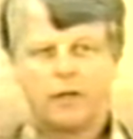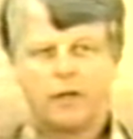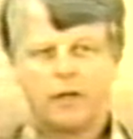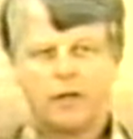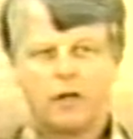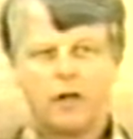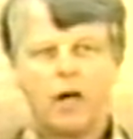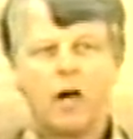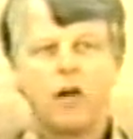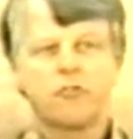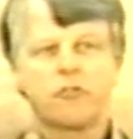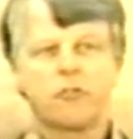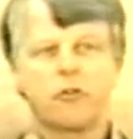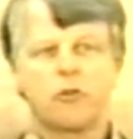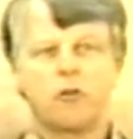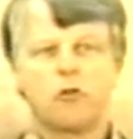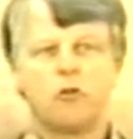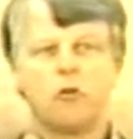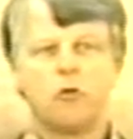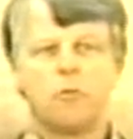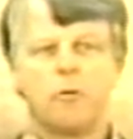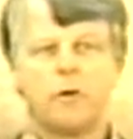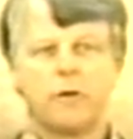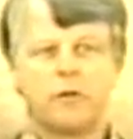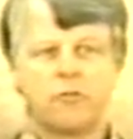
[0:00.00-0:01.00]
Oscar
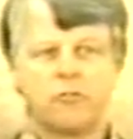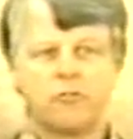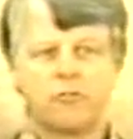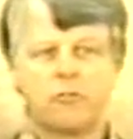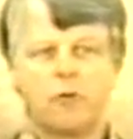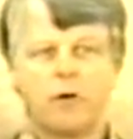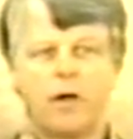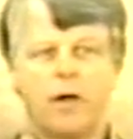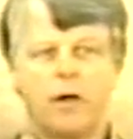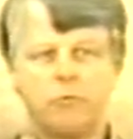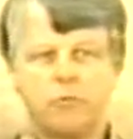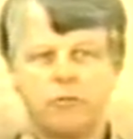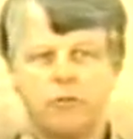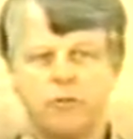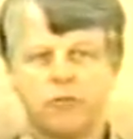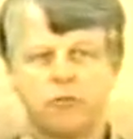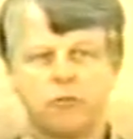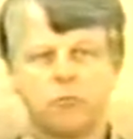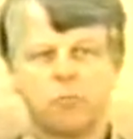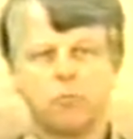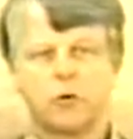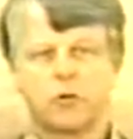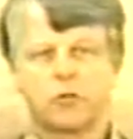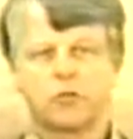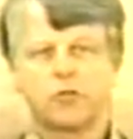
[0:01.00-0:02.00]
Cullmann describes in his
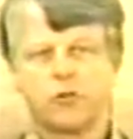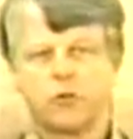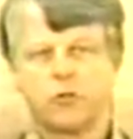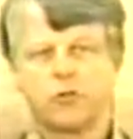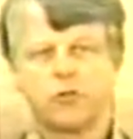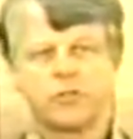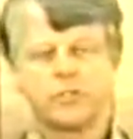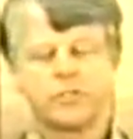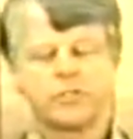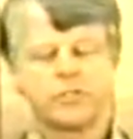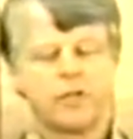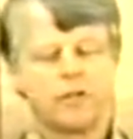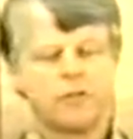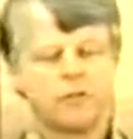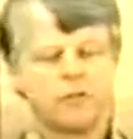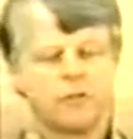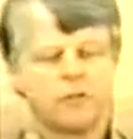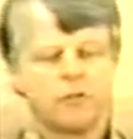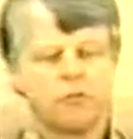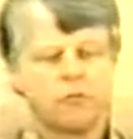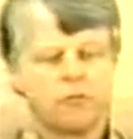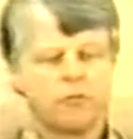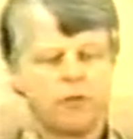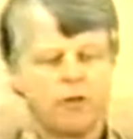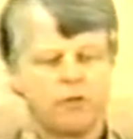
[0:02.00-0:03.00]
book, Church and State in the
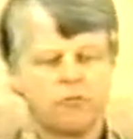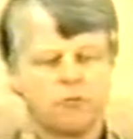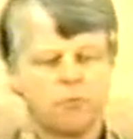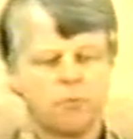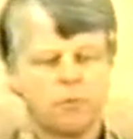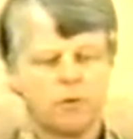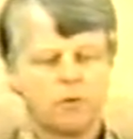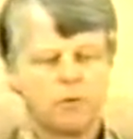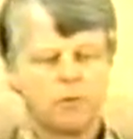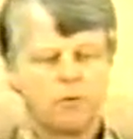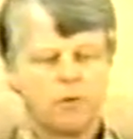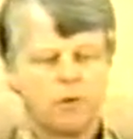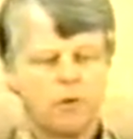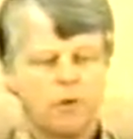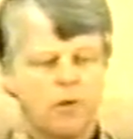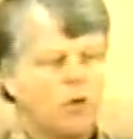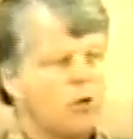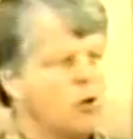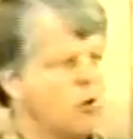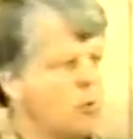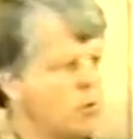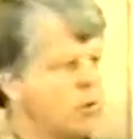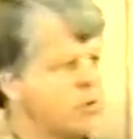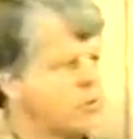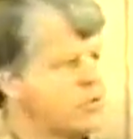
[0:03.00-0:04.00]
New Testament,
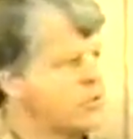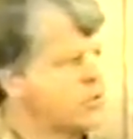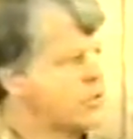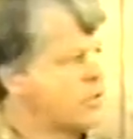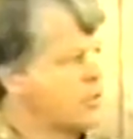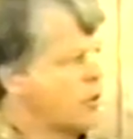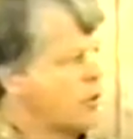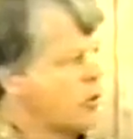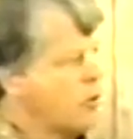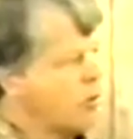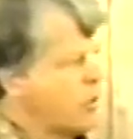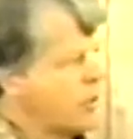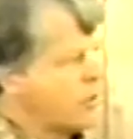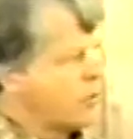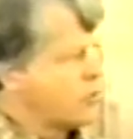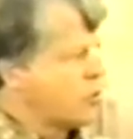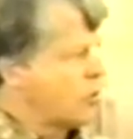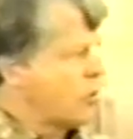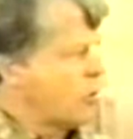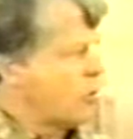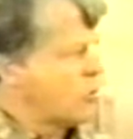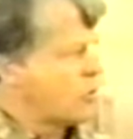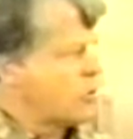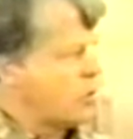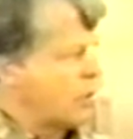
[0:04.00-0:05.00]
which is the early
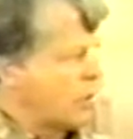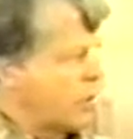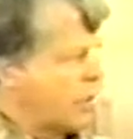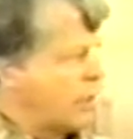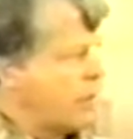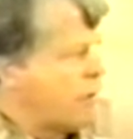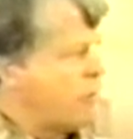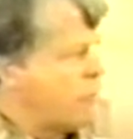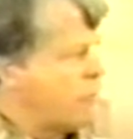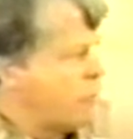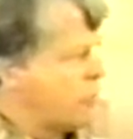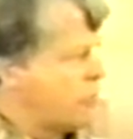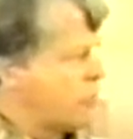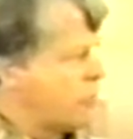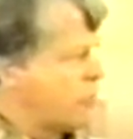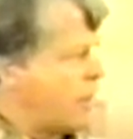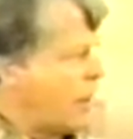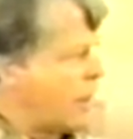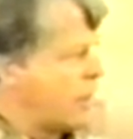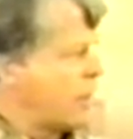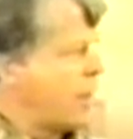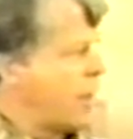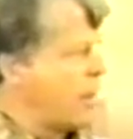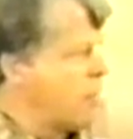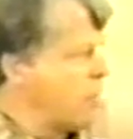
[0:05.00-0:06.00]
church lived
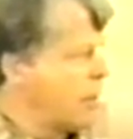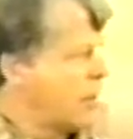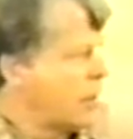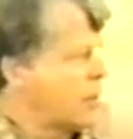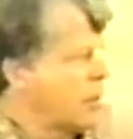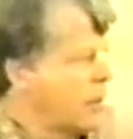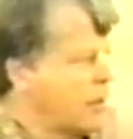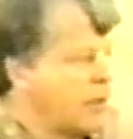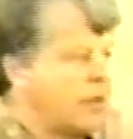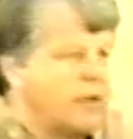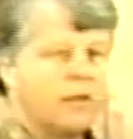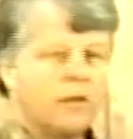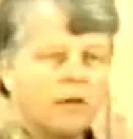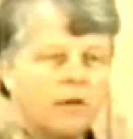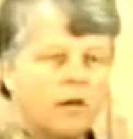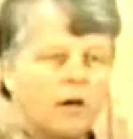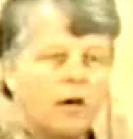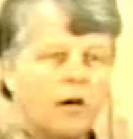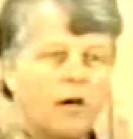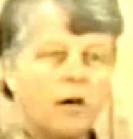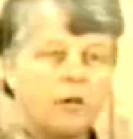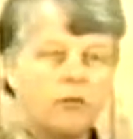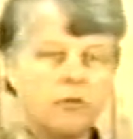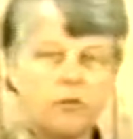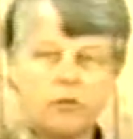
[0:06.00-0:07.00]
dynamically
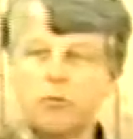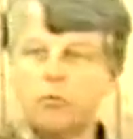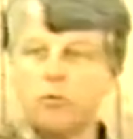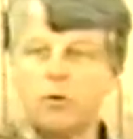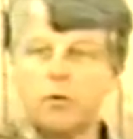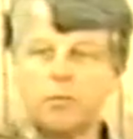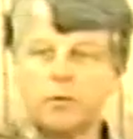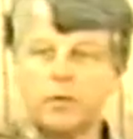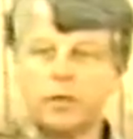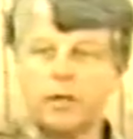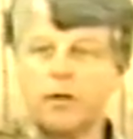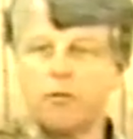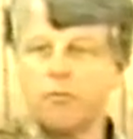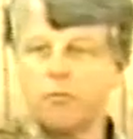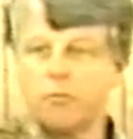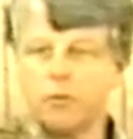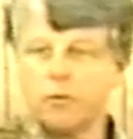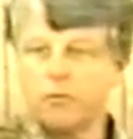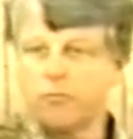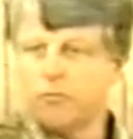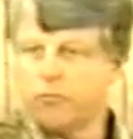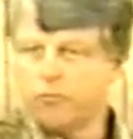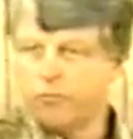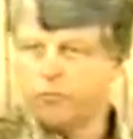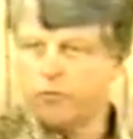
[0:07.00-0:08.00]
under the Roman
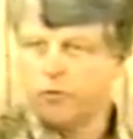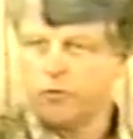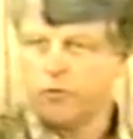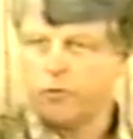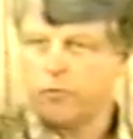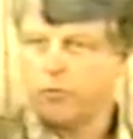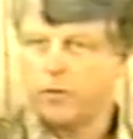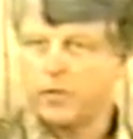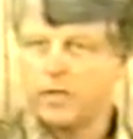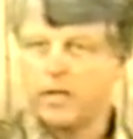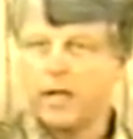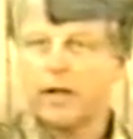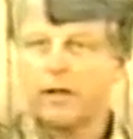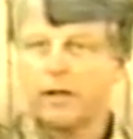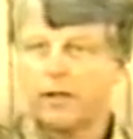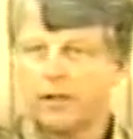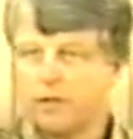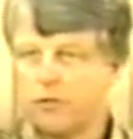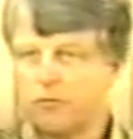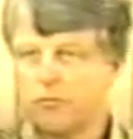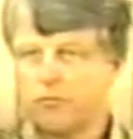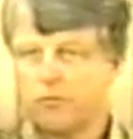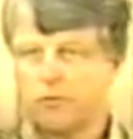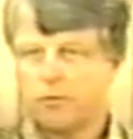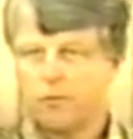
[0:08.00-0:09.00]
government for three
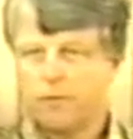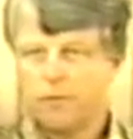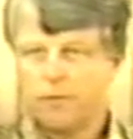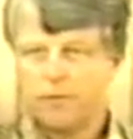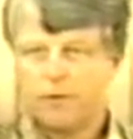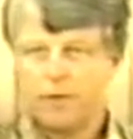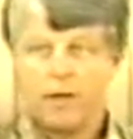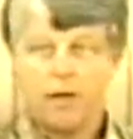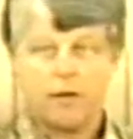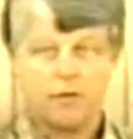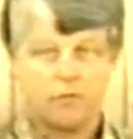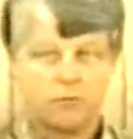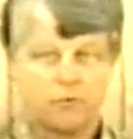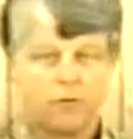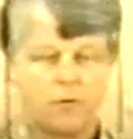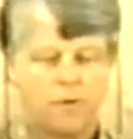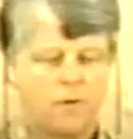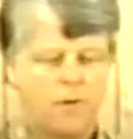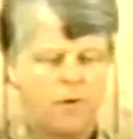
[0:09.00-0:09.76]
decades. Yes.